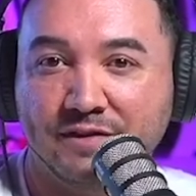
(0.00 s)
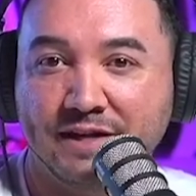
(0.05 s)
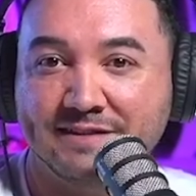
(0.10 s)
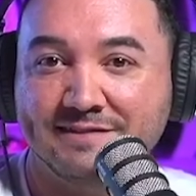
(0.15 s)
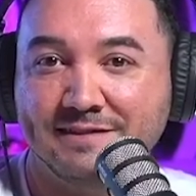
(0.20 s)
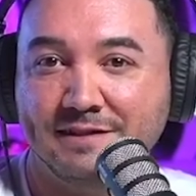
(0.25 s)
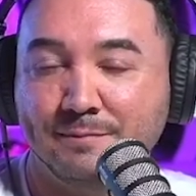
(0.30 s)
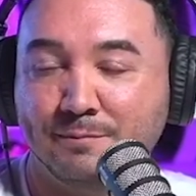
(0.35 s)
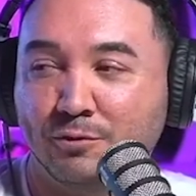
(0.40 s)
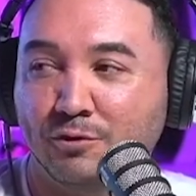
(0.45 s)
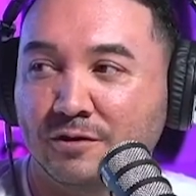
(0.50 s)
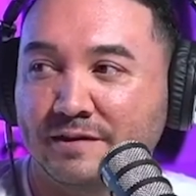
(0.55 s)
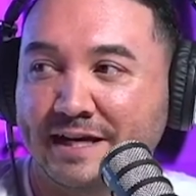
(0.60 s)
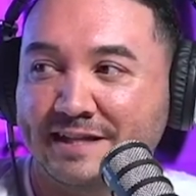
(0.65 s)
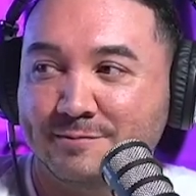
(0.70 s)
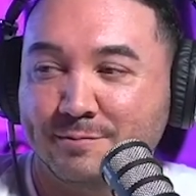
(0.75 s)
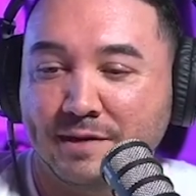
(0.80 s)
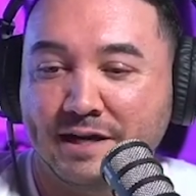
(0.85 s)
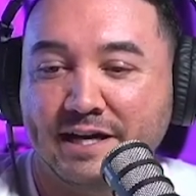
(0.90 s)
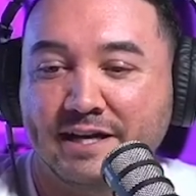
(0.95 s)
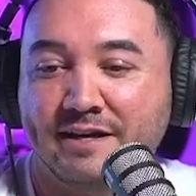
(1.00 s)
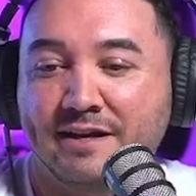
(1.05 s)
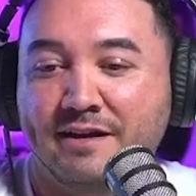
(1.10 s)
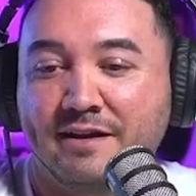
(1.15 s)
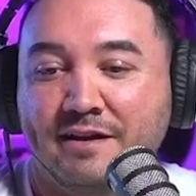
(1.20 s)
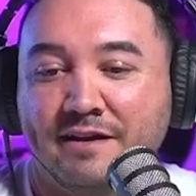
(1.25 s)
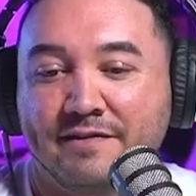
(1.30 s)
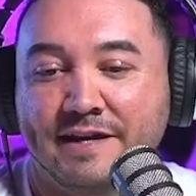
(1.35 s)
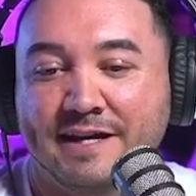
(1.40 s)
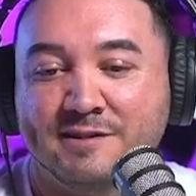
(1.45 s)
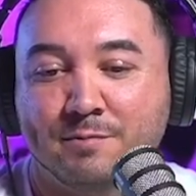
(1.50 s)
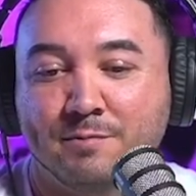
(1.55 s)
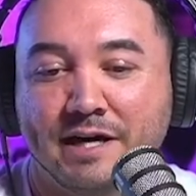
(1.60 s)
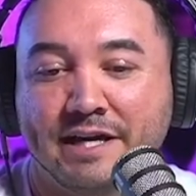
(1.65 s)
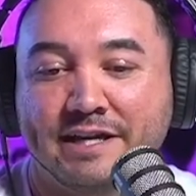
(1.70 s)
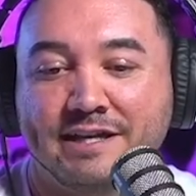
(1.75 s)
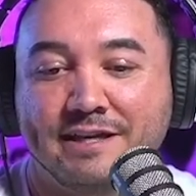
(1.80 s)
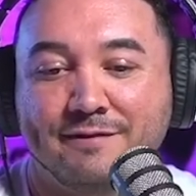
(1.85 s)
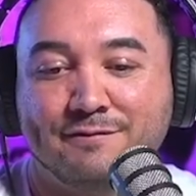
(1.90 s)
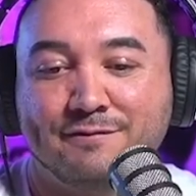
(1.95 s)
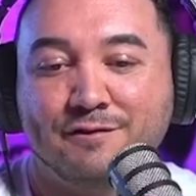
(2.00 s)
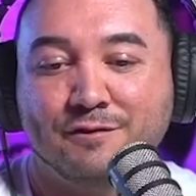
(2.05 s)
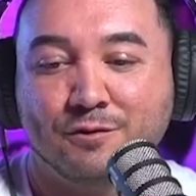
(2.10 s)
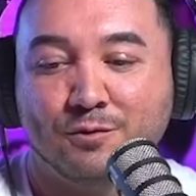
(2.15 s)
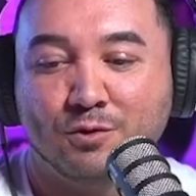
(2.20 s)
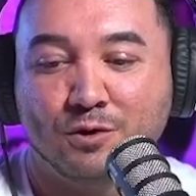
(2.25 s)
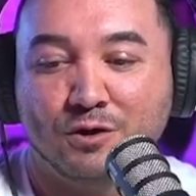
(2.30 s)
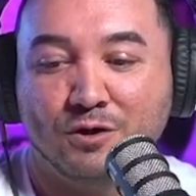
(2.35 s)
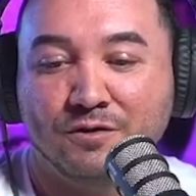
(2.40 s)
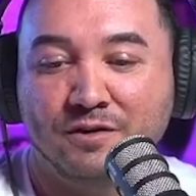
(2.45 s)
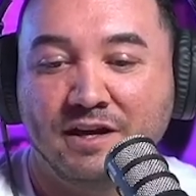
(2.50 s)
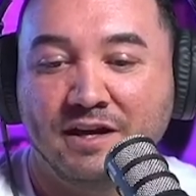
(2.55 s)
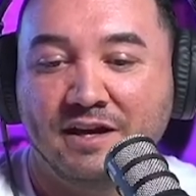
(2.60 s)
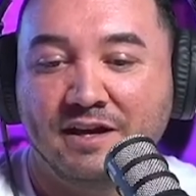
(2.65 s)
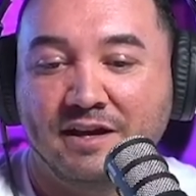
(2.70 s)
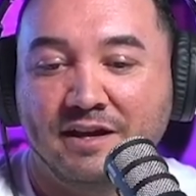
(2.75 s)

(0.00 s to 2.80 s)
That's the important, that's my, that's my gift to the world.